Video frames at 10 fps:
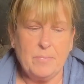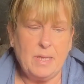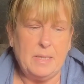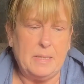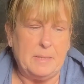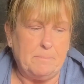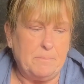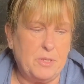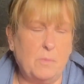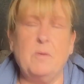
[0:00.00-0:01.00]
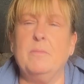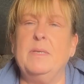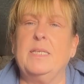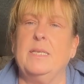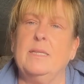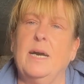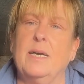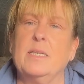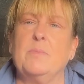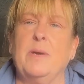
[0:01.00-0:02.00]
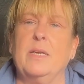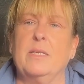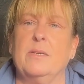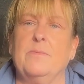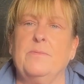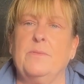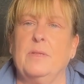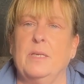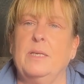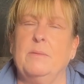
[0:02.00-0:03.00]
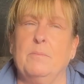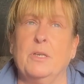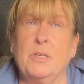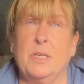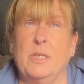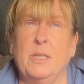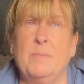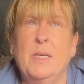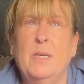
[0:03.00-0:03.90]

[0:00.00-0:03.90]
So we were missing that aspect of the motorhome.